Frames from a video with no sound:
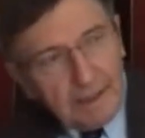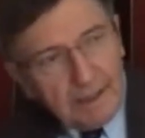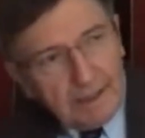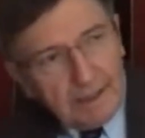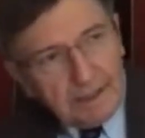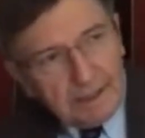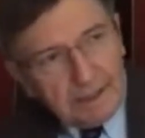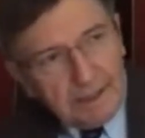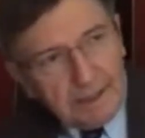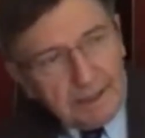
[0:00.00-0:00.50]

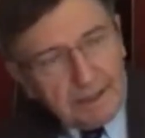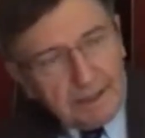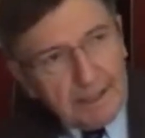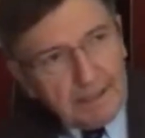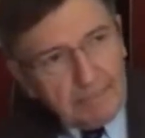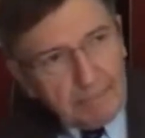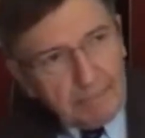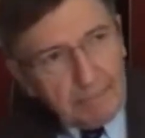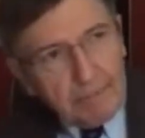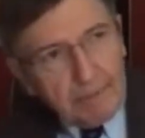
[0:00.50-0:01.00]
set of
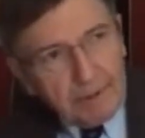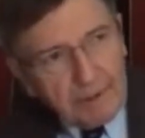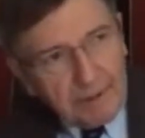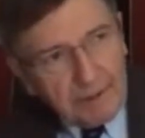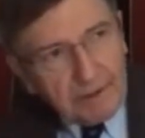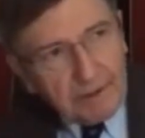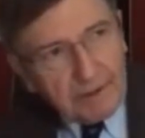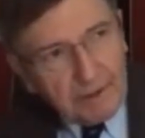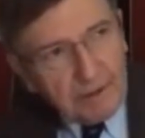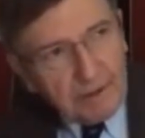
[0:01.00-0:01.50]

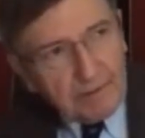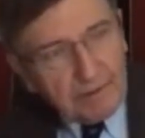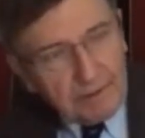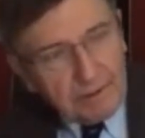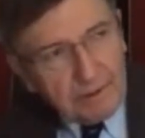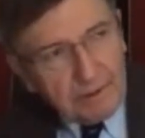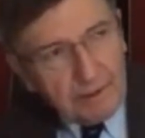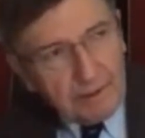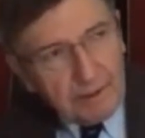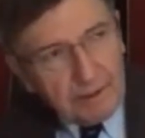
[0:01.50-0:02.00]
capabilities
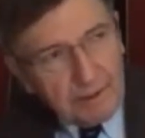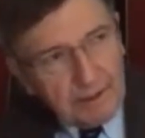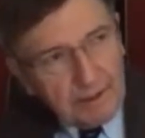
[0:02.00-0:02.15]
currently.